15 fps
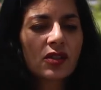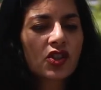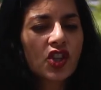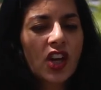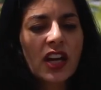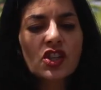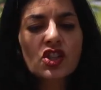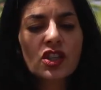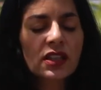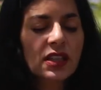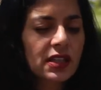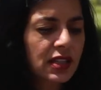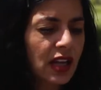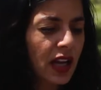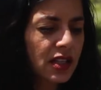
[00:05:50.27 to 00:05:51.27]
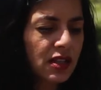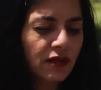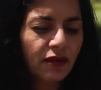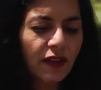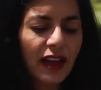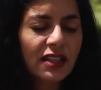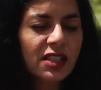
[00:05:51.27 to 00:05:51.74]
Changing these kinds
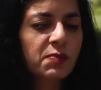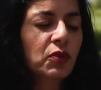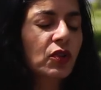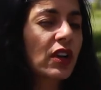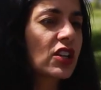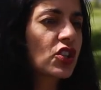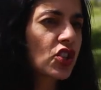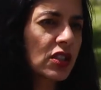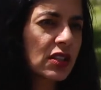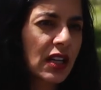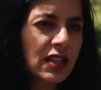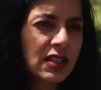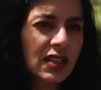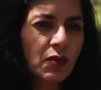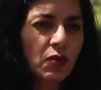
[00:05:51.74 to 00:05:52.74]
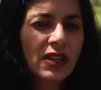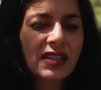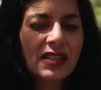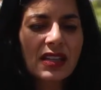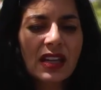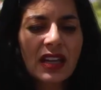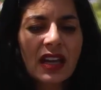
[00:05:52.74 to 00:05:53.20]
of expiration dates that we
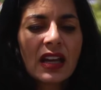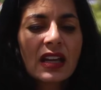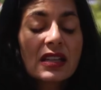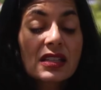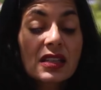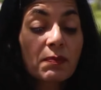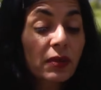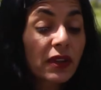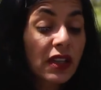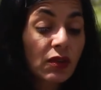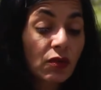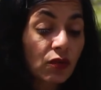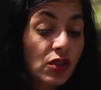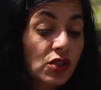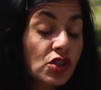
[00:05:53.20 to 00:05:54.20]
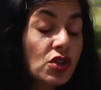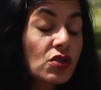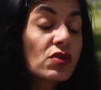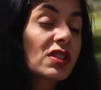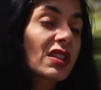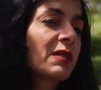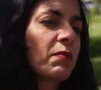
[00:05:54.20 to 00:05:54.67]
see, simply
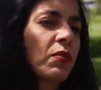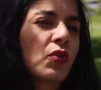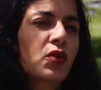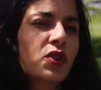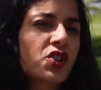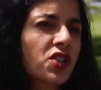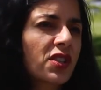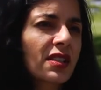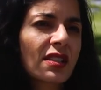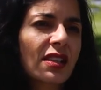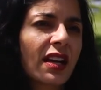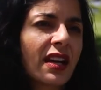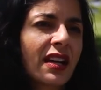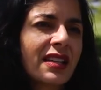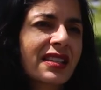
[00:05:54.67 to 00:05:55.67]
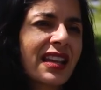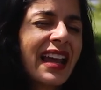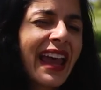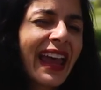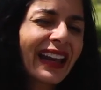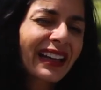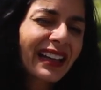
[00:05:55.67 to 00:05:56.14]
reducing portion size,
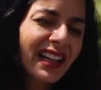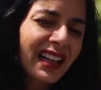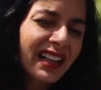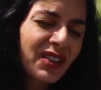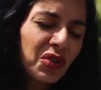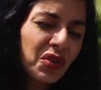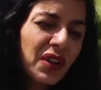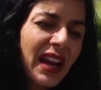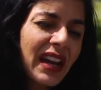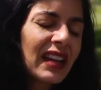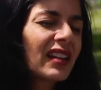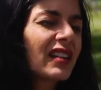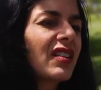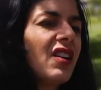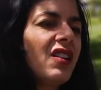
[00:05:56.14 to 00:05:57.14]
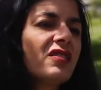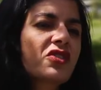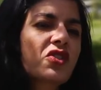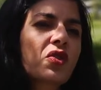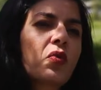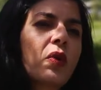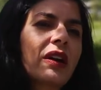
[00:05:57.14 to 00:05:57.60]
and creating a
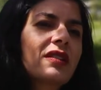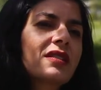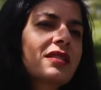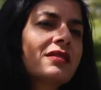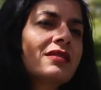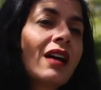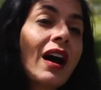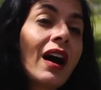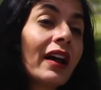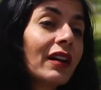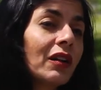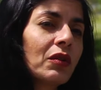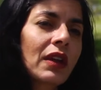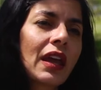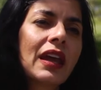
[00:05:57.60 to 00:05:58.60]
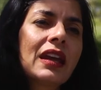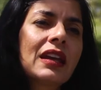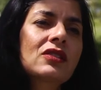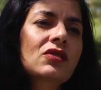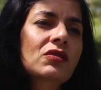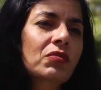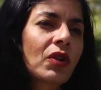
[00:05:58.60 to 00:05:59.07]
culture where it's not okay
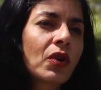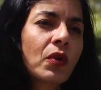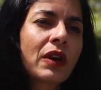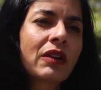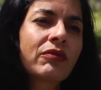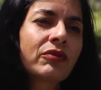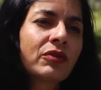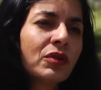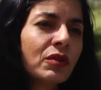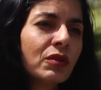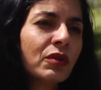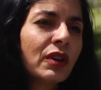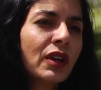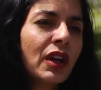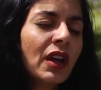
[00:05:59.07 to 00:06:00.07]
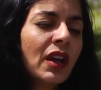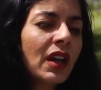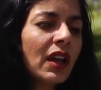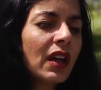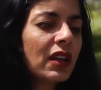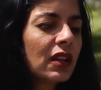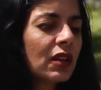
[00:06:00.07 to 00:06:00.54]
to throw away food.
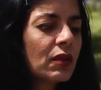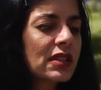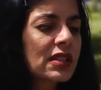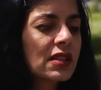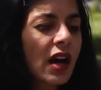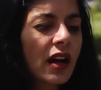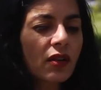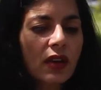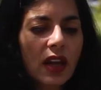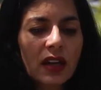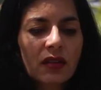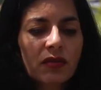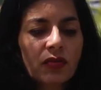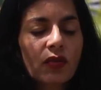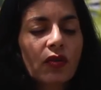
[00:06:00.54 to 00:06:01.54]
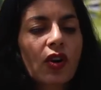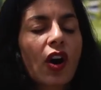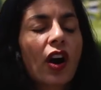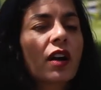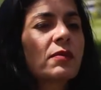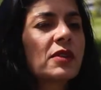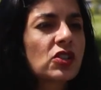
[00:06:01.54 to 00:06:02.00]
You know, it's not okay to throw
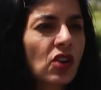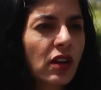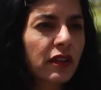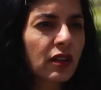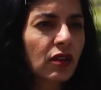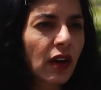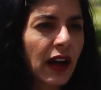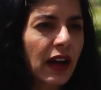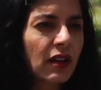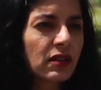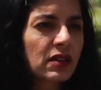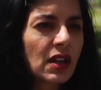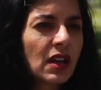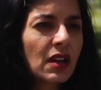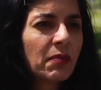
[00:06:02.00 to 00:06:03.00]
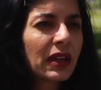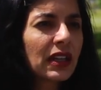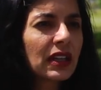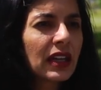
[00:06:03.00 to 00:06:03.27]
garbage on the ground, but